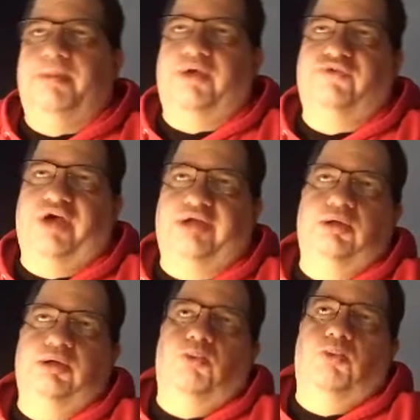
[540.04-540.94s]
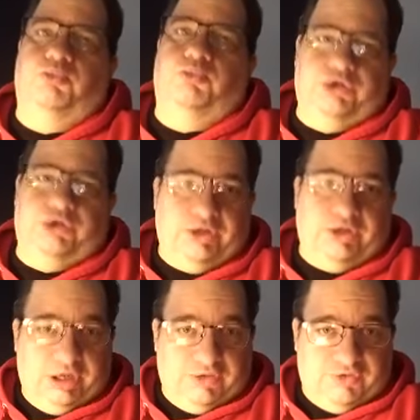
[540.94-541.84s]
of fact, when Weird Al
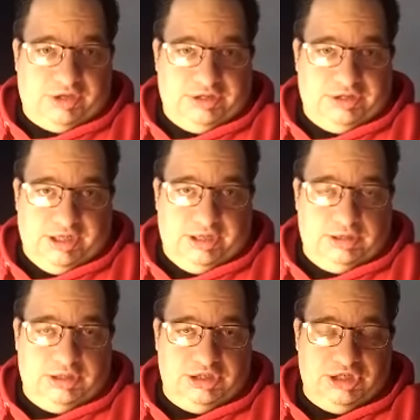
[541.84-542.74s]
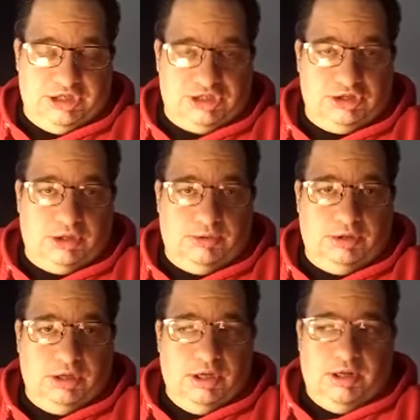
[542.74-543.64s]
Yankovic did his song
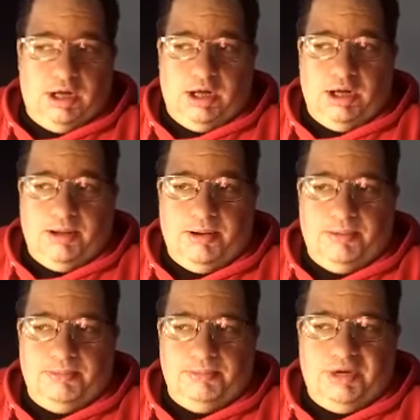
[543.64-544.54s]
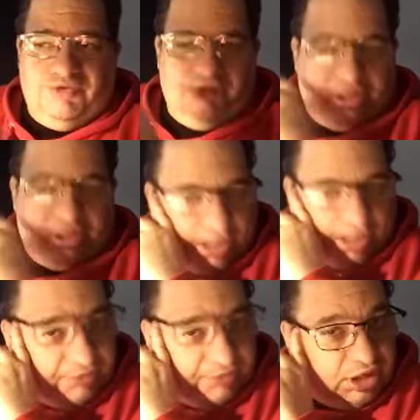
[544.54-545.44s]
Money for Nothing, the
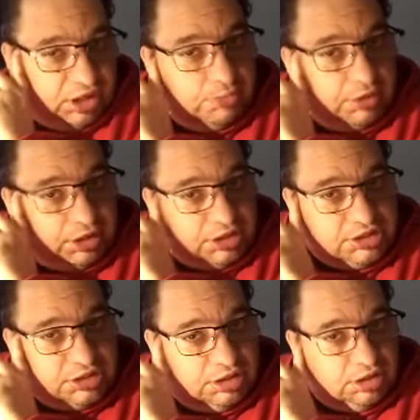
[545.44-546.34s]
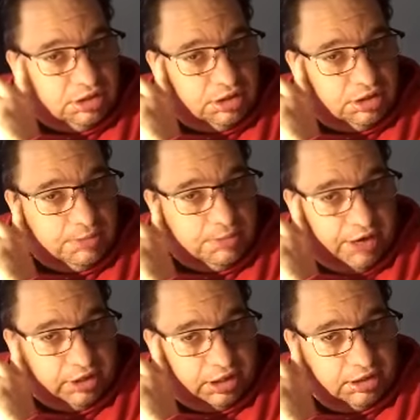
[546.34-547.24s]
Beverly Hillbillies
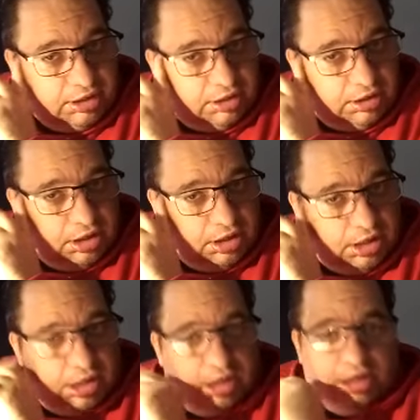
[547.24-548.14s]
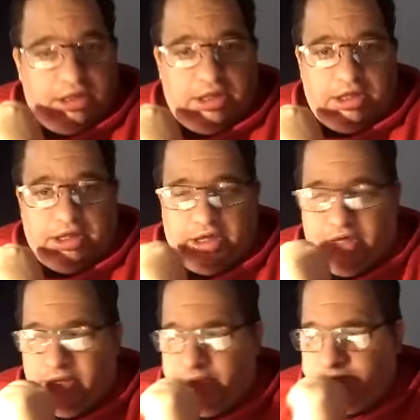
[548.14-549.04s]
parody, and
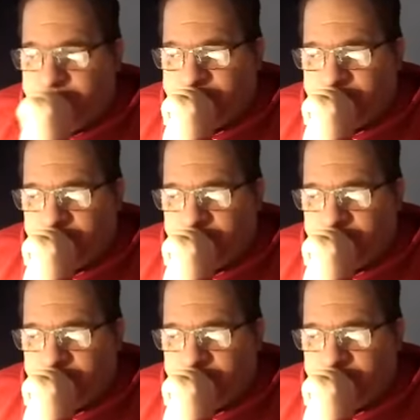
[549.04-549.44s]
on